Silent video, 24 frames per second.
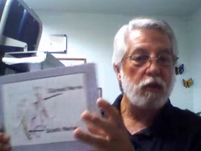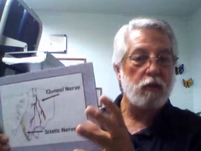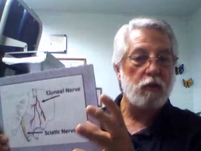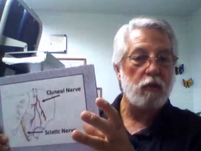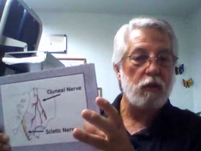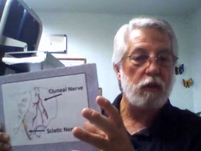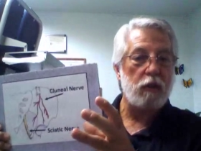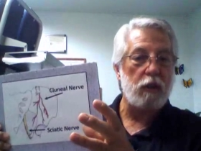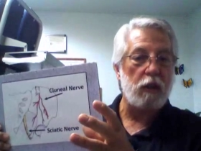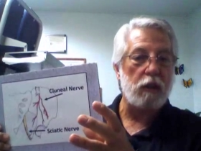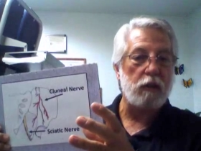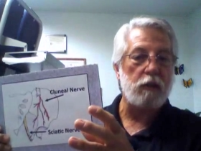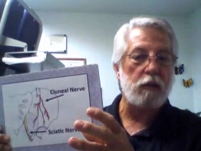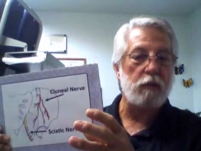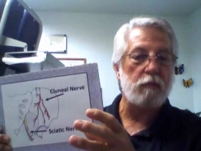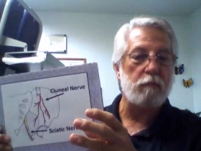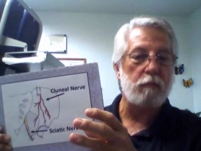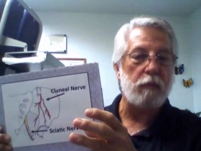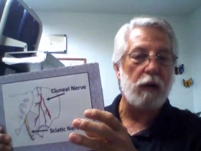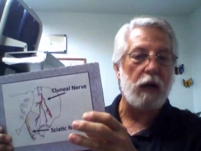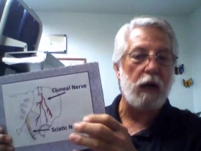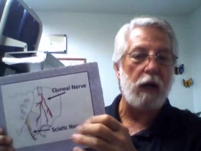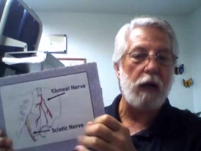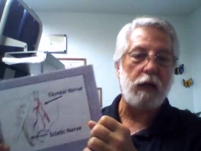so it doesn't
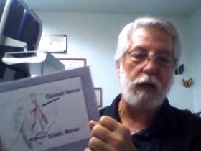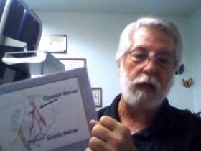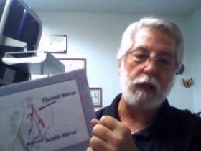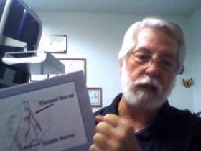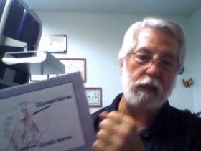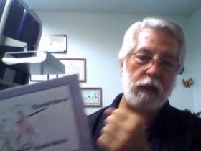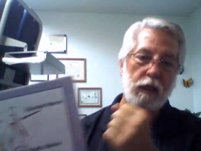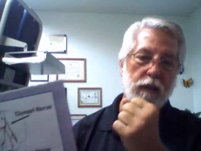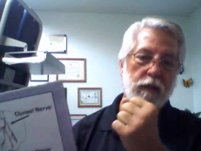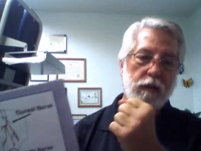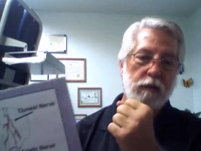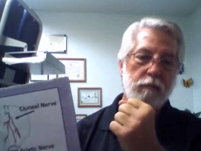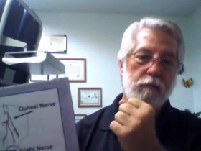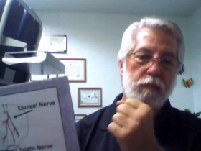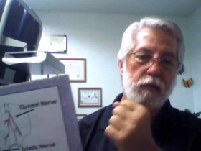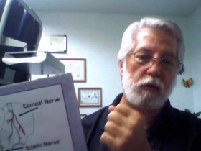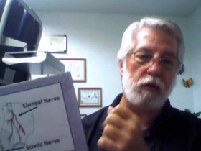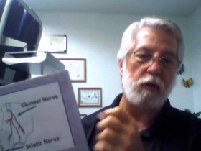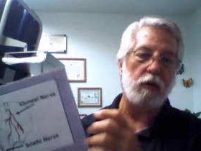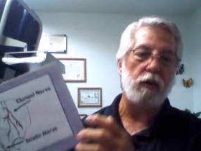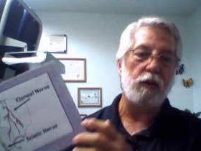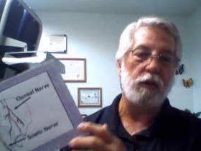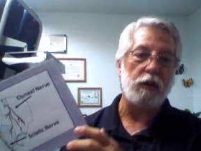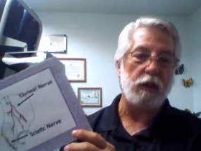bind and doesn't
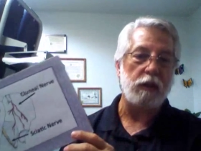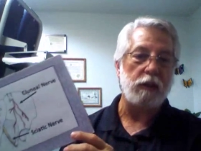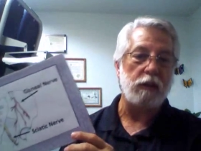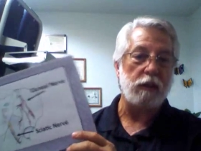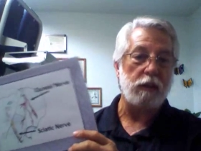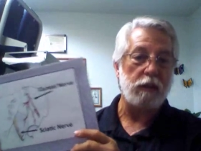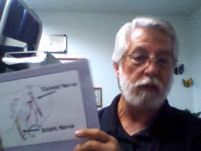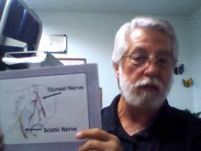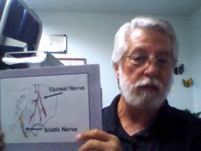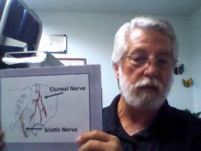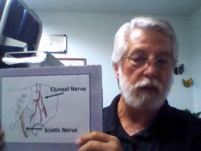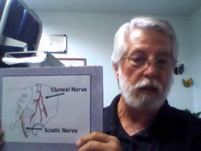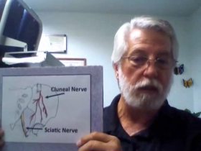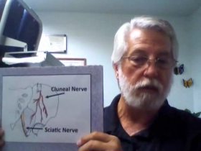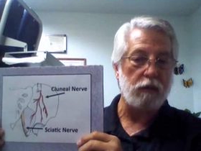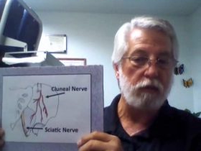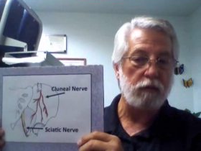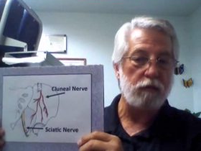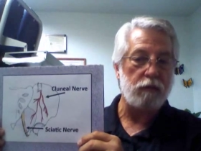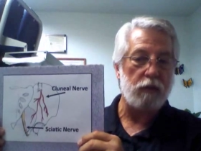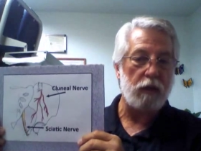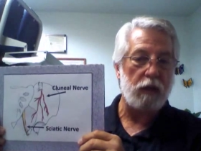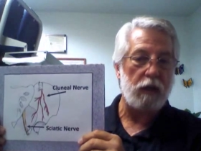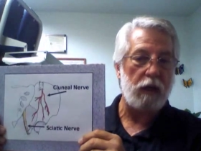pull and doesn't,
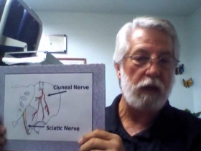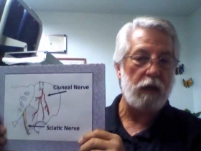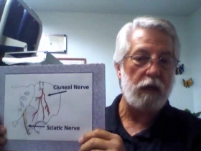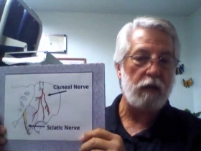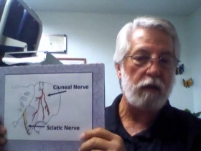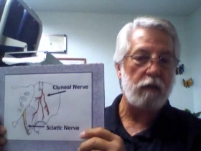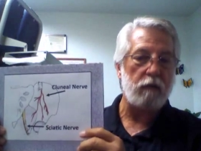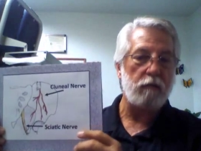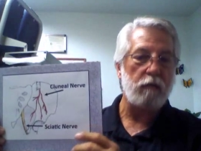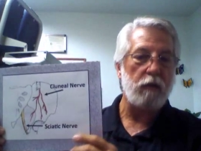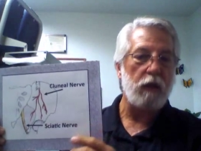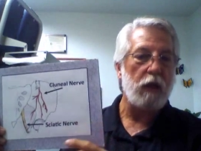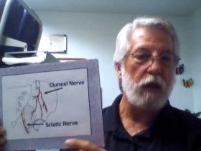doesn't fire.